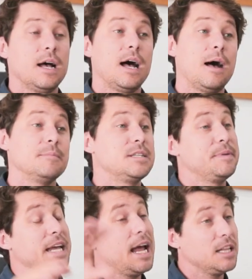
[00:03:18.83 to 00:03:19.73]
To
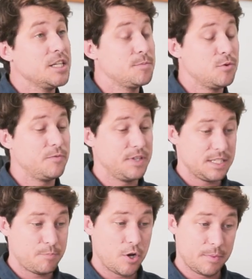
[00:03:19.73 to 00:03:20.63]
be eligible for
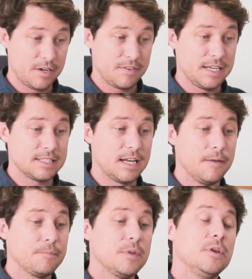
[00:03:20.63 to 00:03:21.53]
this permanent
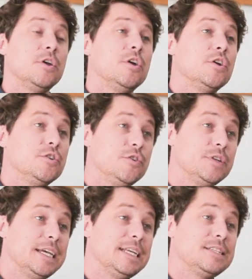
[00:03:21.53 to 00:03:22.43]
visa, you
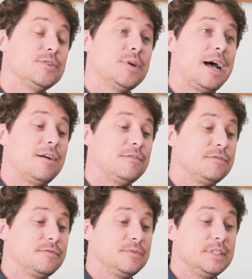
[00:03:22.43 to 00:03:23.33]
need to
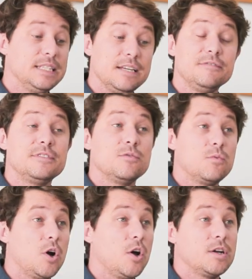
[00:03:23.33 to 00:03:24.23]
have lived,
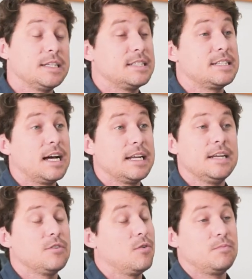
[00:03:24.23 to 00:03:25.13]
worked and
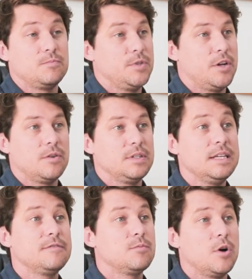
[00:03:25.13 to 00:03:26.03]
studied, or you know,
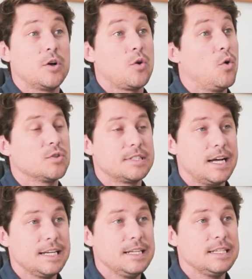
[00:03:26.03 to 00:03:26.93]
lived, worked or
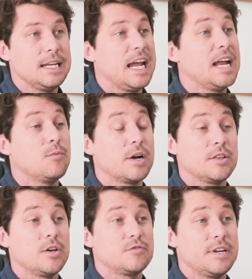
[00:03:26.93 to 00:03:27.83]
studied in one
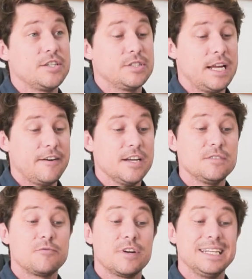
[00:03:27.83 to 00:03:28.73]
of those regional
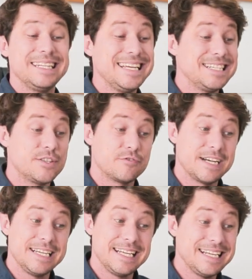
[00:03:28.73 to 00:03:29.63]
areas for at least
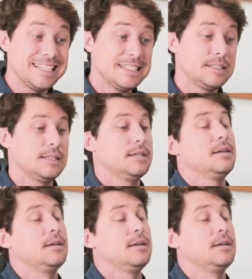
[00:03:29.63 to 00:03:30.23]
3 years.